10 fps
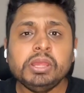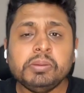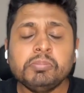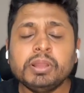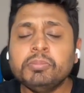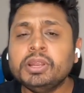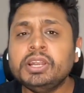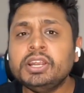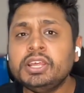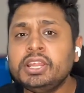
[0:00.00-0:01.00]
be
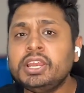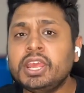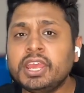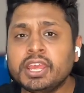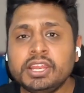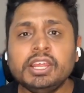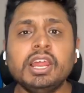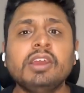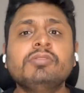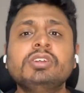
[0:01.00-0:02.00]
implemented in any
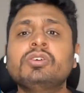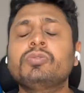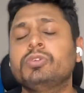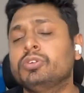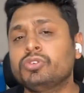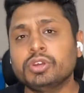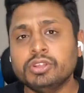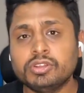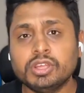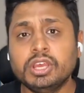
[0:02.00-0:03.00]
language of your
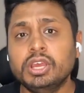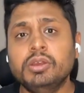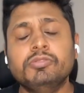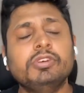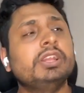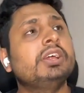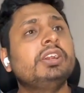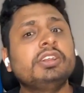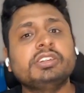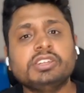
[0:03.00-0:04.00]
choice, whether
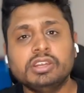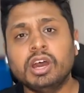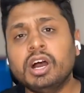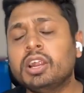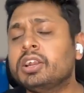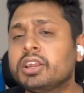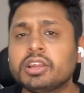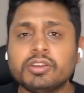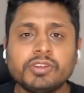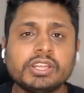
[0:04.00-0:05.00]
it is Dart,
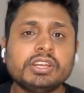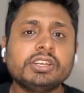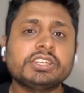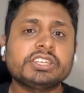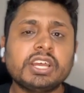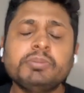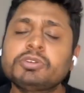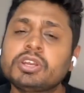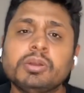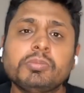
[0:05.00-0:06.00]
whether it is
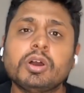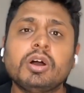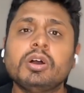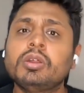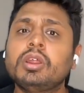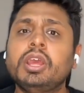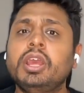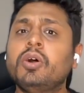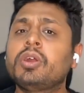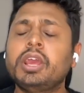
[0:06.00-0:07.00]
TypeScript, or
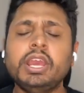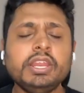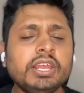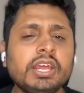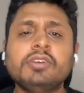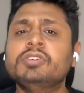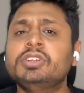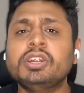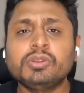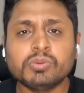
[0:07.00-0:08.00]
any
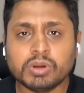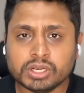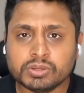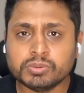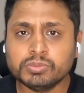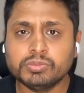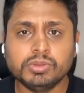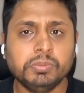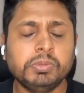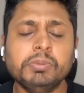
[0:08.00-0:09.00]
language that you want to
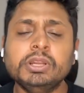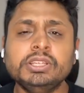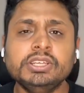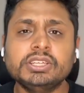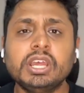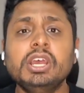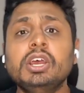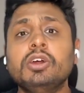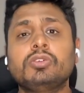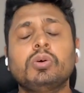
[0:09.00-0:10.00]
implement these.
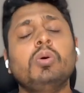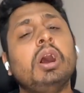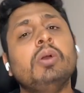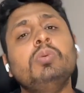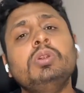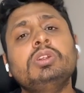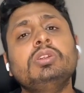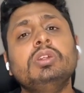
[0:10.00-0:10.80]
So I would